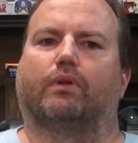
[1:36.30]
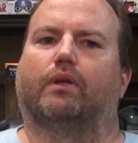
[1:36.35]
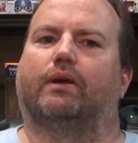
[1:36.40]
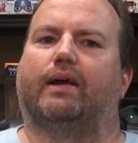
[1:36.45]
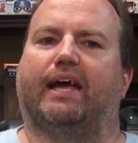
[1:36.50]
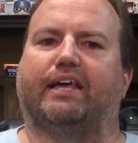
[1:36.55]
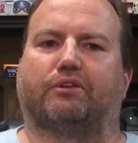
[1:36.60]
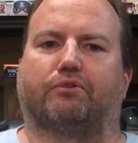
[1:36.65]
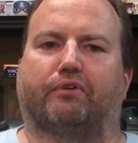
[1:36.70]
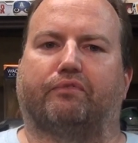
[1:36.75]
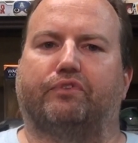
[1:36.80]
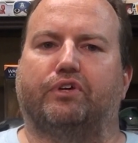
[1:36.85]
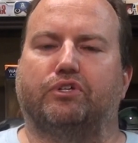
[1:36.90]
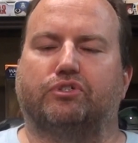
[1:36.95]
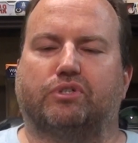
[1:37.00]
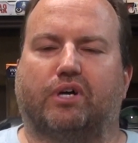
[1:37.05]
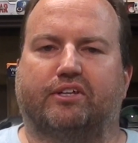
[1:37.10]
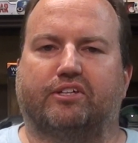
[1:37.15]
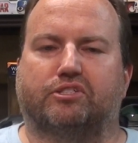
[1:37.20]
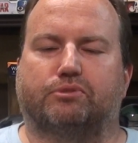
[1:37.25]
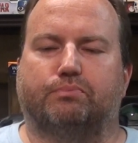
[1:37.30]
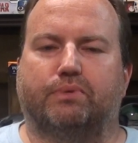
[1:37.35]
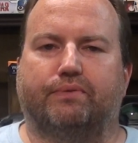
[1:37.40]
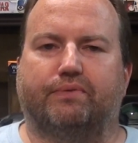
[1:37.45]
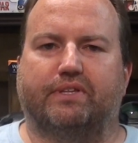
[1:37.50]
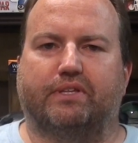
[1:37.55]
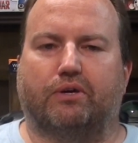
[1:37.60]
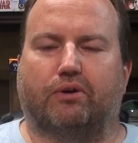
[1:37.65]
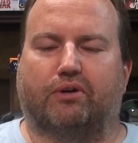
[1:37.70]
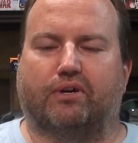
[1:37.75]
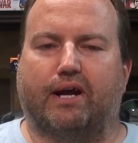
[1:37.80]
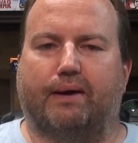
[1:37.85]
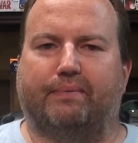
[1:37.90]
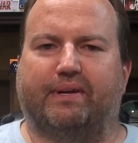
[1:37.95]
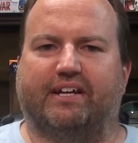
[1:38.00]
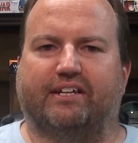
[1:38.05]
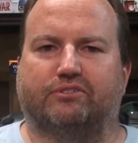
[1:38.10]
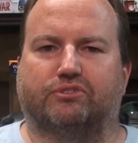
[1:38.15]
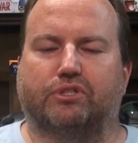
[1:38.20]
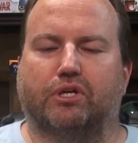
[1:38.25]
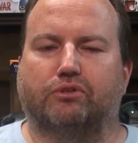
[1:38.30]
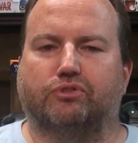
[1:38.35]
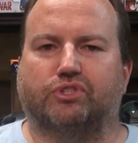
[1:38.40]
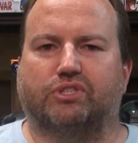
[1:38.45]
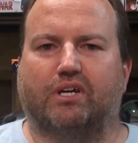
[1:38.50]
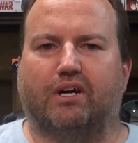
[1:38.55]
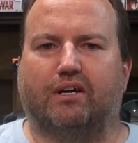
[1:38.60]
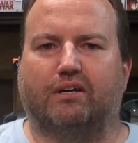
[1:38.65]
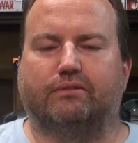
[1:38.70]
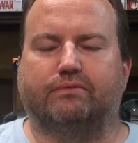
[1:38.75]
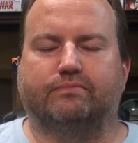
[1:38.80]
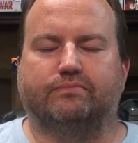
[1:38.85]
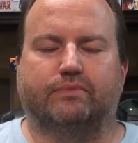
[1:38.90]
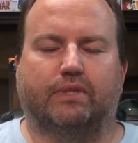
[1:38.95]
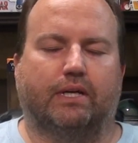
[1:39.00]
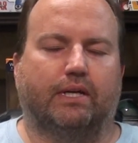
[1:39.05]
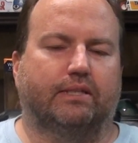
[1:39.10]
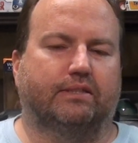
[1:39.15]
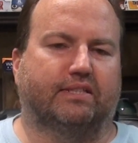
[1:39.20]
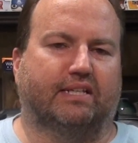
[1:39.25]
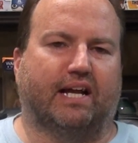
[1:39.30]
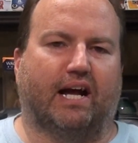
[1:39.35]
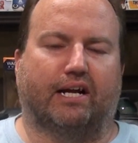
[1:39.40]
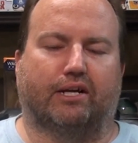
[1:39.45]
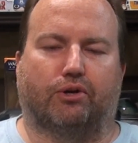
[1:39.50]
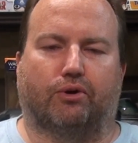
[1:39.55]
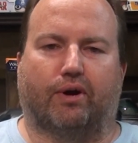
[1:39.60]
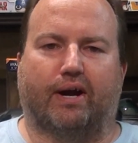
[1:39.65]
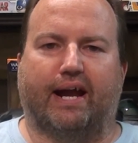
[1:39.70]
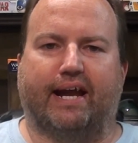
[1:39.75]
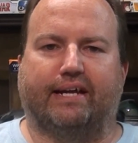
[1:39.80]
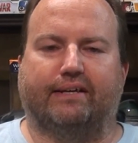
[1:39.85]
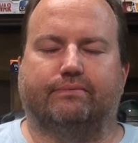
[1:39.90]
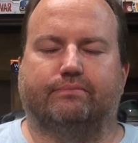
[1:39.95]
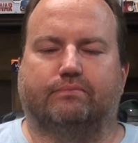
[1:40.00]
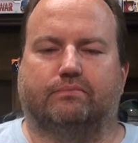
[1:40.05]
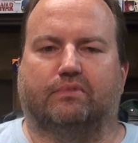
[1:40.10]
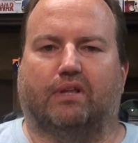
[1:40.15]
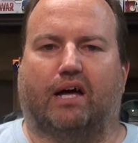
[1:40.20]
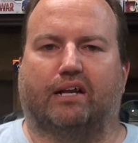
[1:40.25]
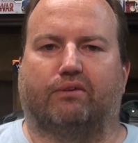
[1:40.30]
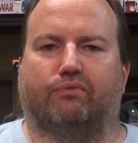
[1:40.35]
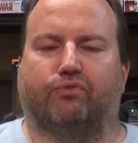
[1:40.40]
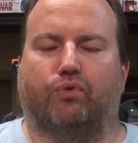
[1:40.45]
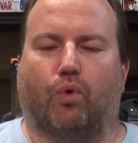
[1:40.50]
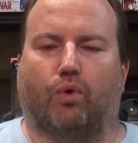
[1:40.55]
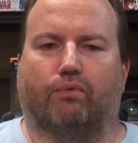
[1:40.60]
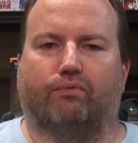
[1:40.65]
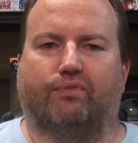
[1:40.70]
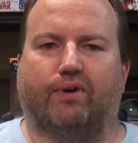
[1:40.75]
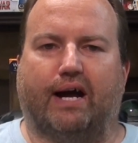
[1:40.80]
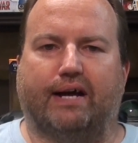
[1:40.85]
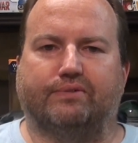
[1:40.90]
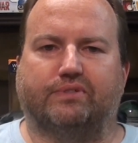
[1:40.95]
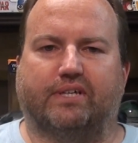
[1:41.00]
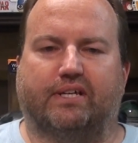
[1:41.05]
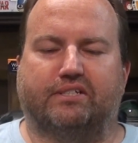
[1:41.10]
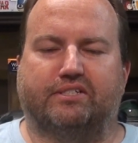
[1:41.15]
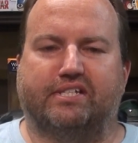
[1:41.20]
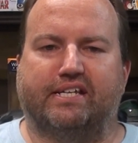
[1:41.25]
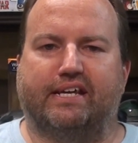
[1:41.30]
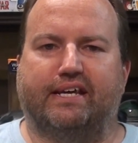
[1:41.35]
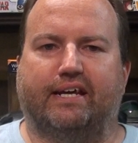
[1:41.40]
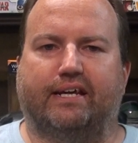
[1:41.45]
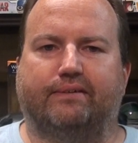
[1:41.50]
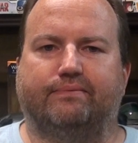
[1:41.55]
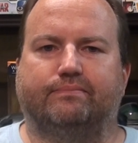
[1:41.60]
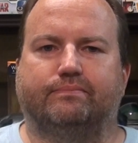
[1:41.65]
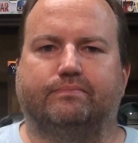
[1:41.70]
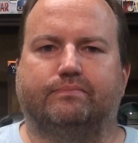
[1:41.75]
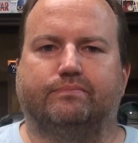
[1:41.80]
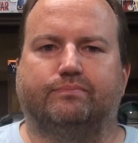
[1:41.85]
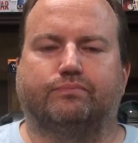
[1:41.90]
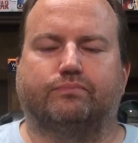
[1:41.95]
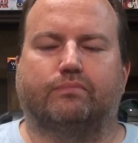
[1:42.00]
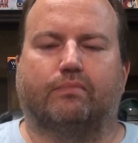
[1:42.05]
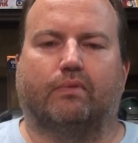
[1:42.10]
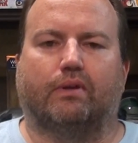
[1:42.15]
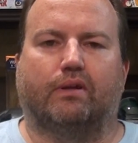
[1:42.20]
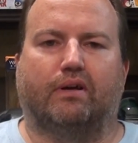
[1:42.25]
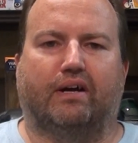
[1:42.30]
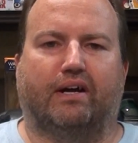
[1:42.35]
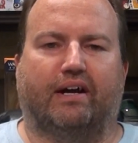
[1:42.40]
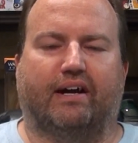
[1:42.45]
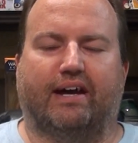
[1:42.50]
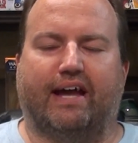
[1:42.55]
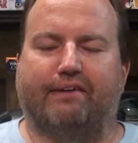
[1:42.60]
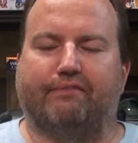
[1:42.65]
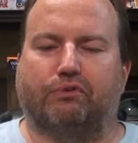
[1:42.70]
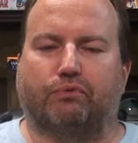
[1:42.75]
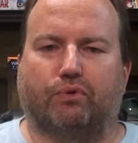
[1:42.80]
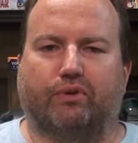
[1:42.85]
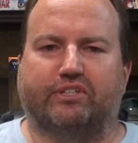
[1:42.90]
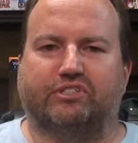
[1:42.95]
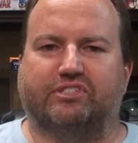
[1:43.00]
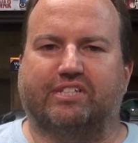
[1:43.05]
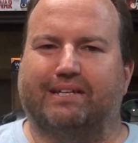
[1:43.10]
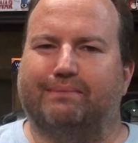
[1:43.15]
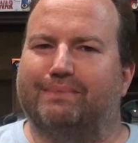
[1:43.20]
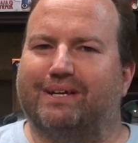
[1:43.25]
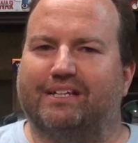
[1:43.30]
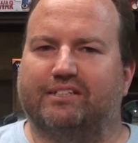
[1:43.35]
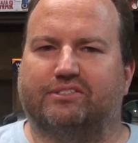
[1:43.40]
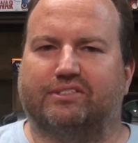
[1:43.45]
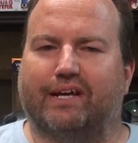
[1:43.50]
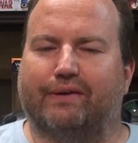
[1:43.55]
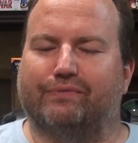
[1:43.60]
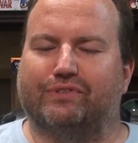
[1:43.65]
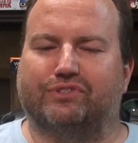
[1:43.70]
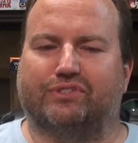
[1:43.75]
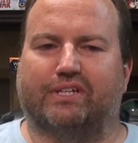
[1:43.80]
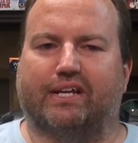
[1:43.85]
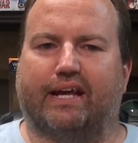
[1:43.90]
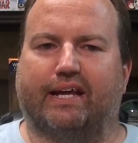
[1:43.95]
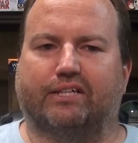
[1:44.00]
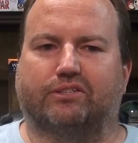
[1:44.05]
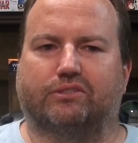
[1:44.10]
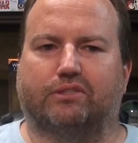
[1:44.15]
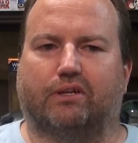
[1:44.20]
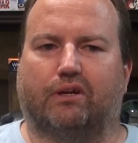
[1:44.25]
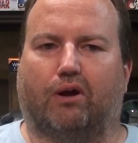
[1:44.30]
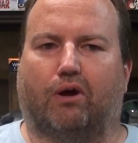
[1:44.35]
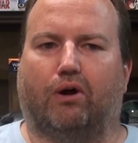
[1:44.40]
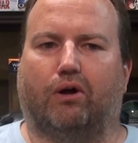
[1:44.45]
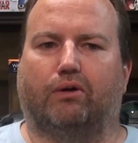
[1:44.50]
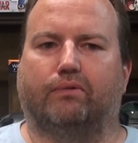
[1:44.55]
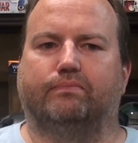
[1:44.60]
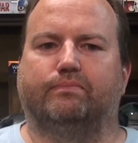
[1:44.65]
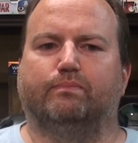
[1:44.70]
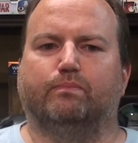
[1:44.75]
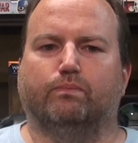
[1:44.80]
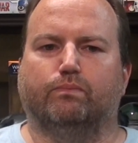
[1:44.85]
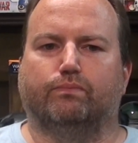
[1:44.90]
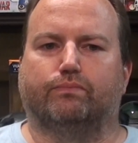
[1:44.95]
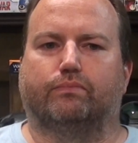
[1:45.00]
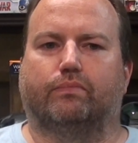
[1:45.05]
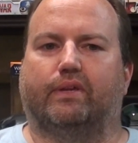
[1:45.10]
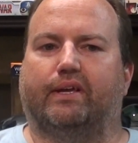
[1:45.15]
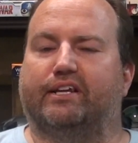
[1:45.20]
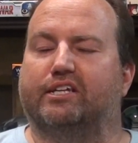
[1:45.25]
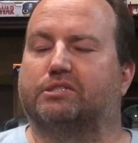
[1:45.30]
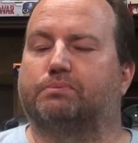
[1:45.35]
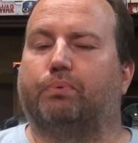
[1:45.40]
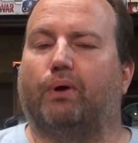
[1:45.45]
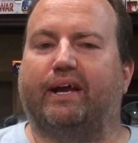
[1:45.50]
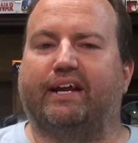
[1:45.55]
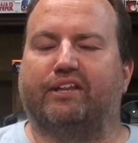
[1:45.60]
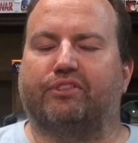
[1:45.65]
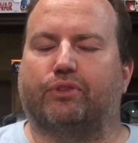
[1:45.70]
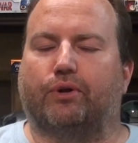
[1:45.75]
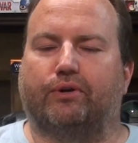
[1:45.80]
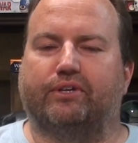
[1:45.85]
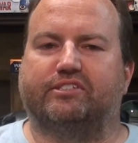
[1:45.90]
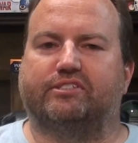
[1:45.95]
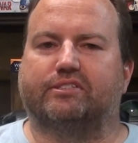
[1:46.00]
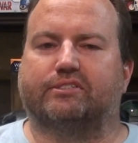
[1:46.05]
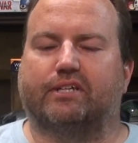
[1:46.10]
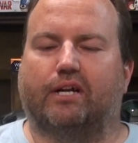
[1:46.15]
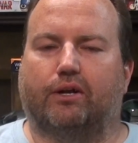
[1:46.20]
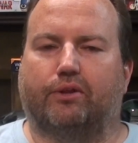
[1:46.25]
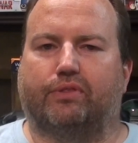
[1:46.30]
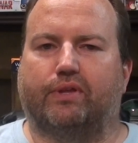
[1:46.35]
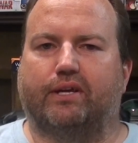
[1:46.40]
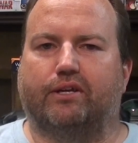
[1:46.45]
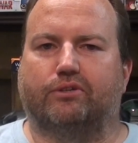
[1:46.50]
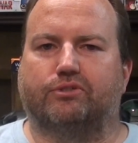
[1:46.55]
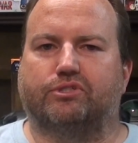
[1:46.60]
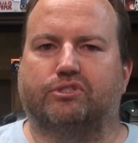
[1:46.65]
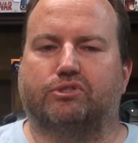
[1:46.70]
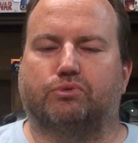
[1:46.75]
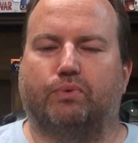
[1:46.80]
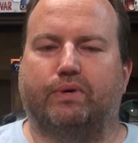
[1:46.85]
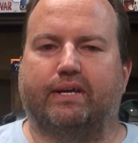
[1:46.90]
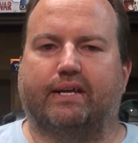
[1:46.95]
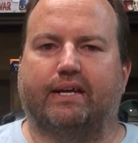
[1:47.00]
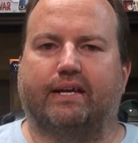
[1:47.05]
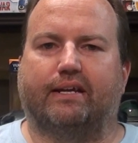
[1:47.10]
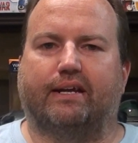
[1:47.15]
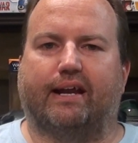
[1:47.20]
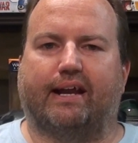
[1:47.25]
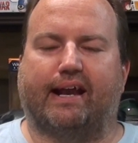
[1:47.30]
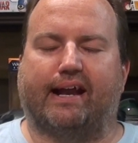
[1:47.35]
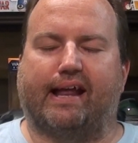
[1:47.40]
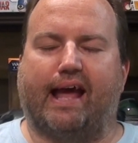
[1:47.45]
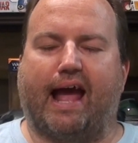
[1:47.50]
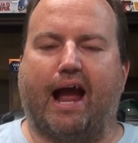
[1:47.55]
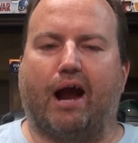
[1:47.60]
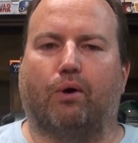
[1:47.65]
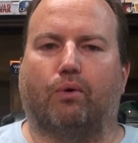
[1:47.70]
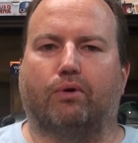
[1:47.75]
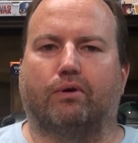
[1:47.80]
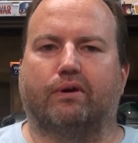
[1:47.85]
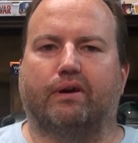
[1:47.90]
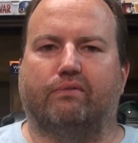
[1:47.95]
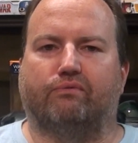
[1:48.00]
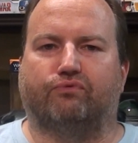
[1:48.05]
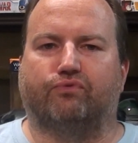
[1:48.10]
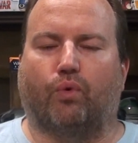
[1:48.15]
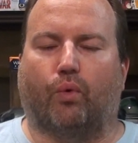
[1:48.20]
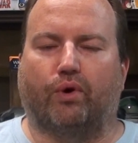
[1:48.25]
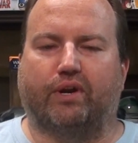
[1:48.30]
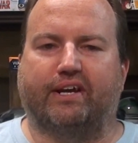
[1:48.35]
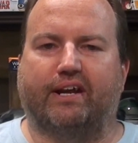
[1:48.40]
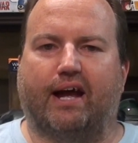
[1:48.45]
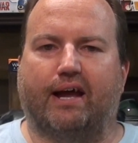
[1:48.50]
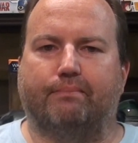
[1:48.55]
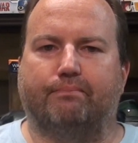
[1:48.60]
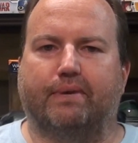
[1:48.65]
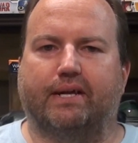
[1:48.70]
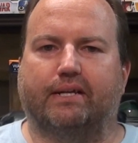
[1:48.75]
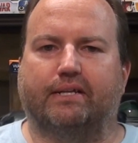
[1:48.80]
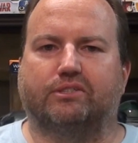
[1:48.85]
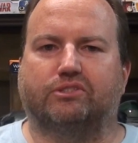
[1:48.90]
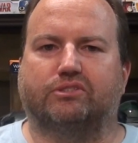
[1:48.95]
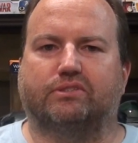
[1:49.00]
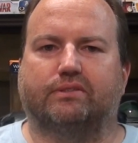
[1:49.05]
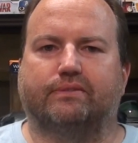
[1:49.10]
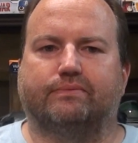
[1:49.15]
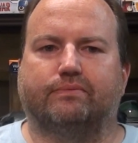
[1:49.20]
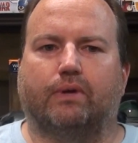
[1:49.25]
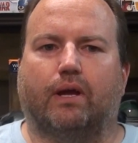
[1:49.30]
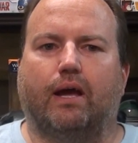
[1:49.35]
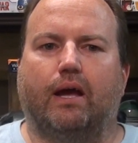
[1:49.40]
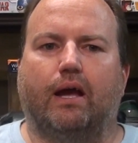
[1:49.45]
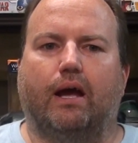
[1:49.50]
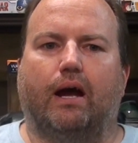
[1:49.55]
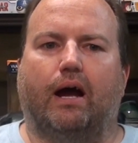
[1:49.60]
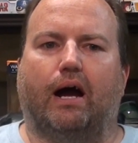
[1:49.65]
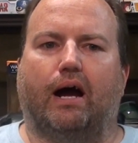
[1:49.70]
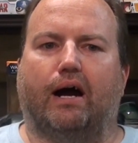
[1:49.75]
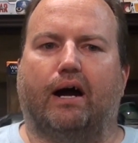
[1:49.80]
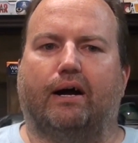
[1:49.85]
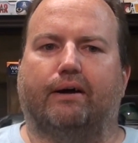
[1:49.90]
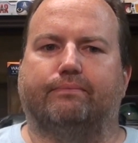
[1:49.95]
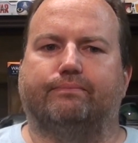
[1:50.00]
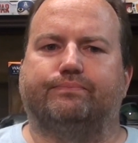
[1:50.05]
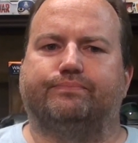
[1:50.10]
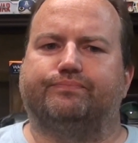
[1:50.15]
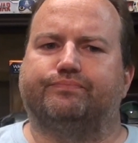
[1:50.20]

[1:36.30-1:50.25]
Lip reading: hey, the reviews on this movie, though, are coming in so-so to not great. A lot of 4 and 5s out of 10. I haven't really seen many 7s and 8s at all. It is playing in 3,600 theaters this weekend at 1 hour and 49 minutes. I